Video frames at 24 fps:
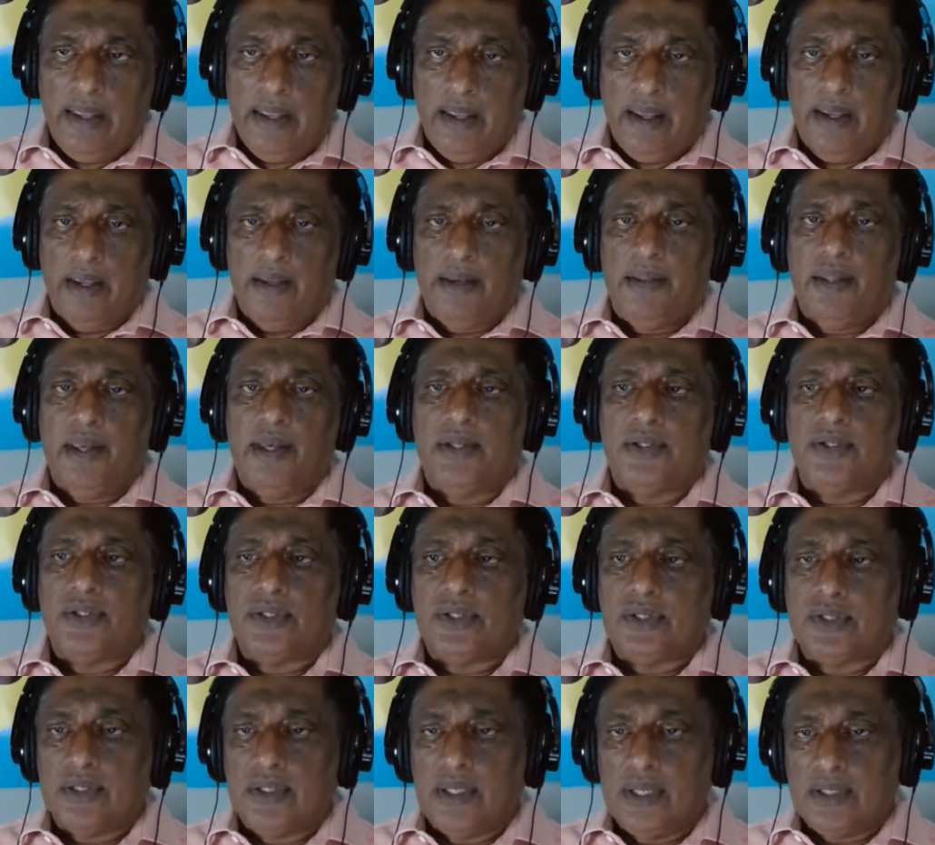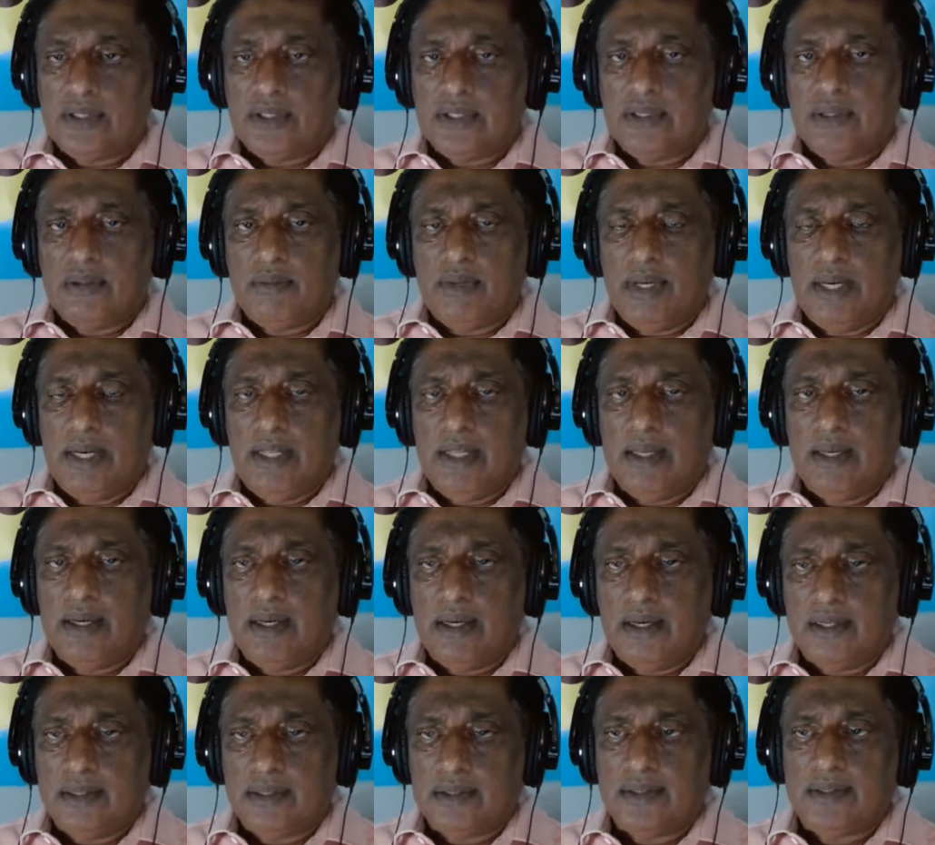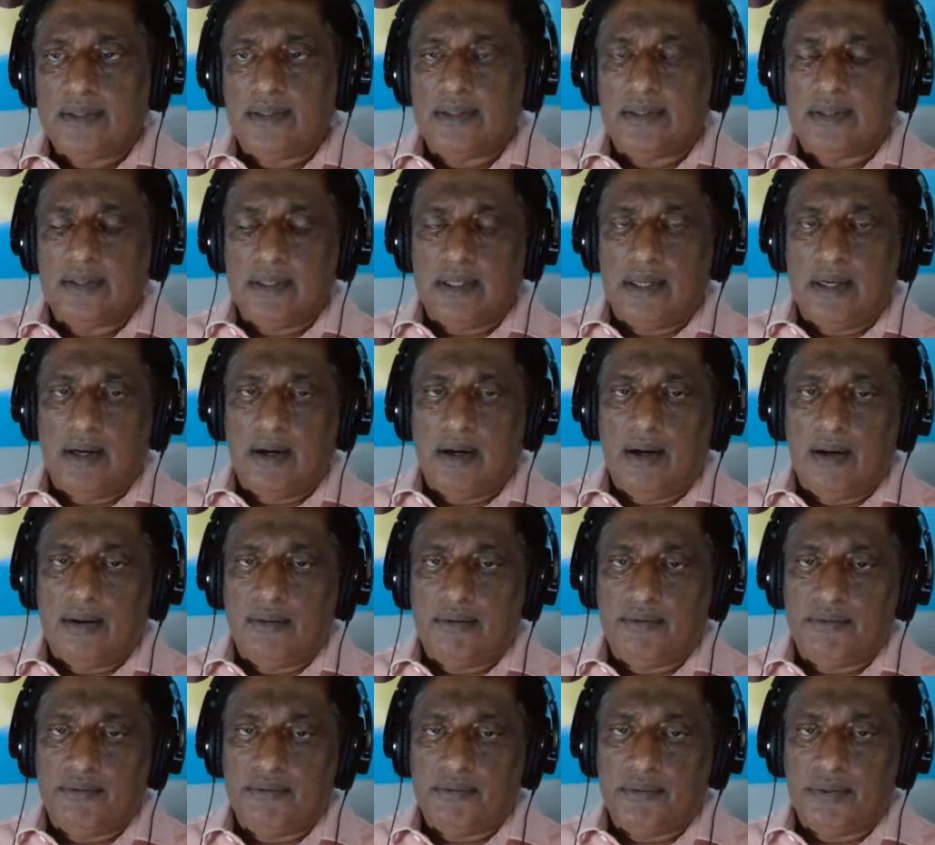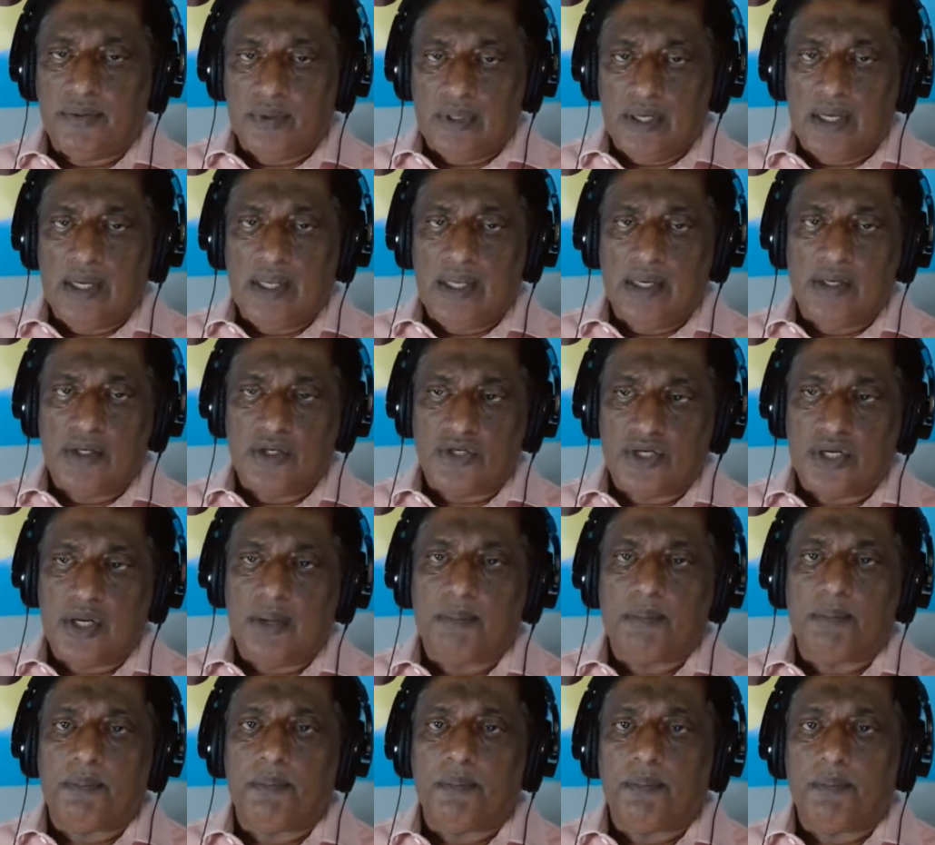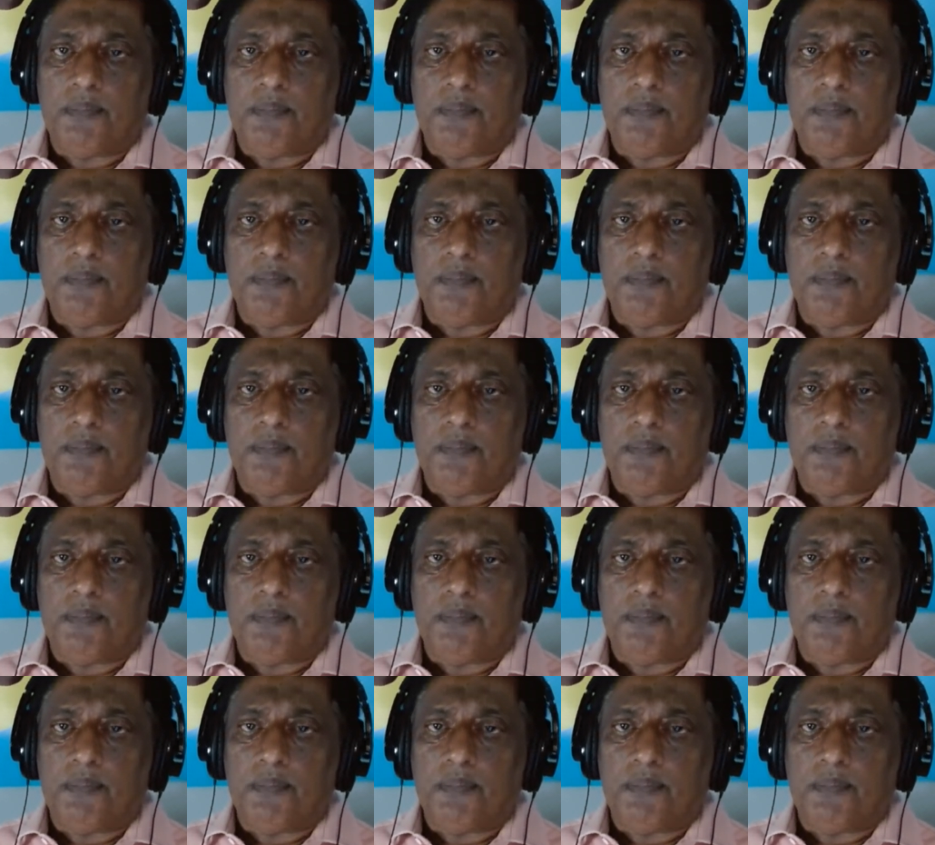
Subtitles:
and that's the really heart of good leadership.